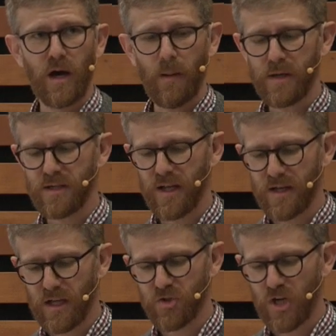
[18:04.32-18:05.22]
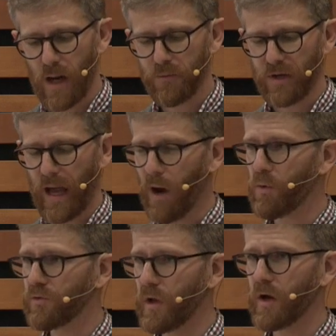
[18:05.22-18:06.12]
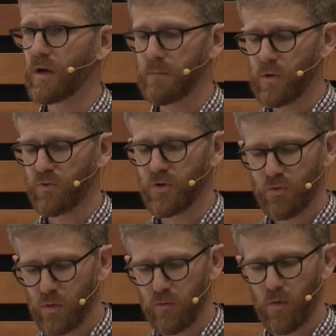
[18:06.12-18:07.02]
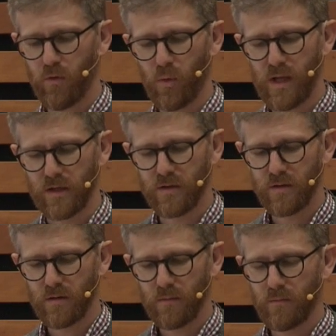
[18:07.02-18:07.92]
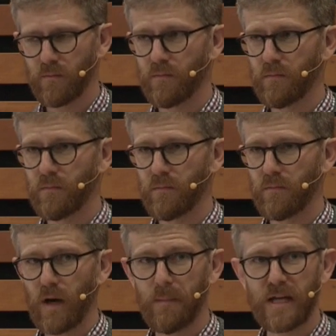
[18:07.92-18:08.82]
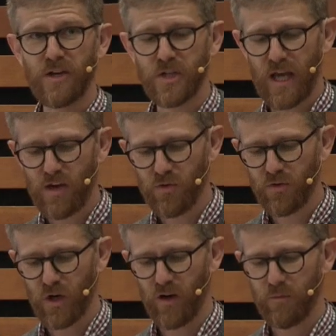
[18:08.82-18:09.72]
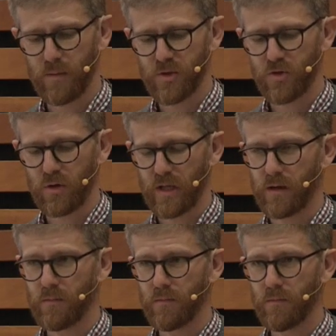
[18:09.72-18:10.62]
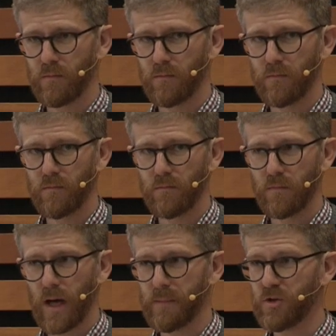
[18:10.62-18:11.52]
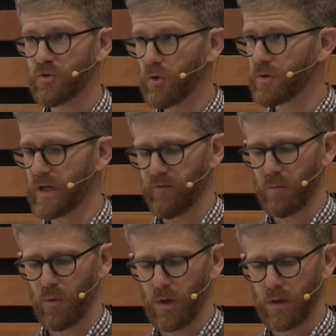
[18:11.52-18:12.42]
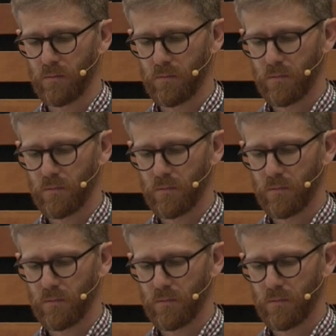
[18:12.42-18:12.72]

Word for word: How many deadening jobs and hours long commutes just to afford the rent? How many educations cut off prematurely? How many children never born?